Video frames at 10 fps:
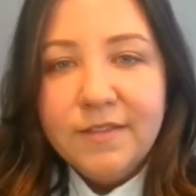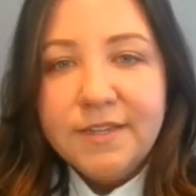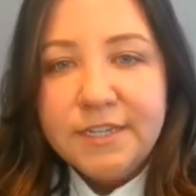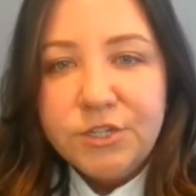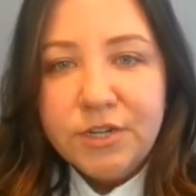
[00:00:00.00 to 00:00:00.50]

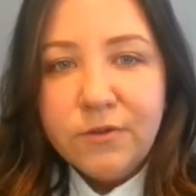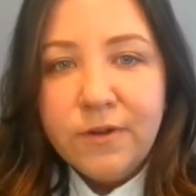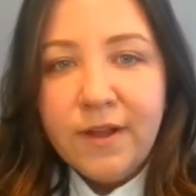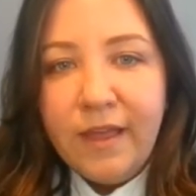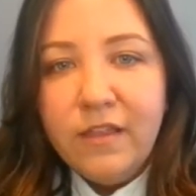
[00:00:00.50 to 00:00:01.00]
The district
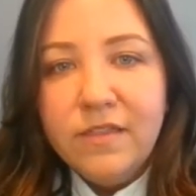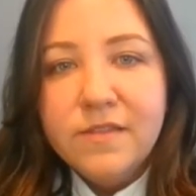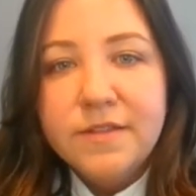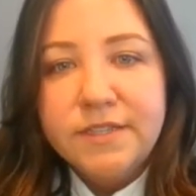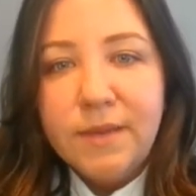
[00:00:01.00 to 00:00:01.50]
court held
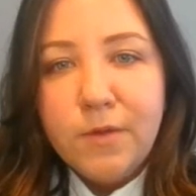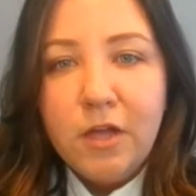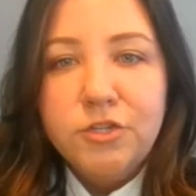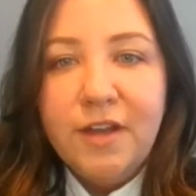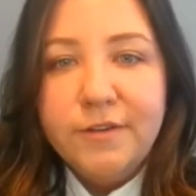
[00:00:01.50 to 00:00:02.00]
that the
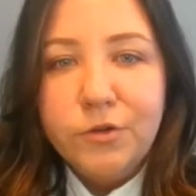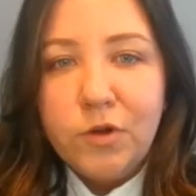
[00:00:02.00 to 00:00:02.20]
subcontractor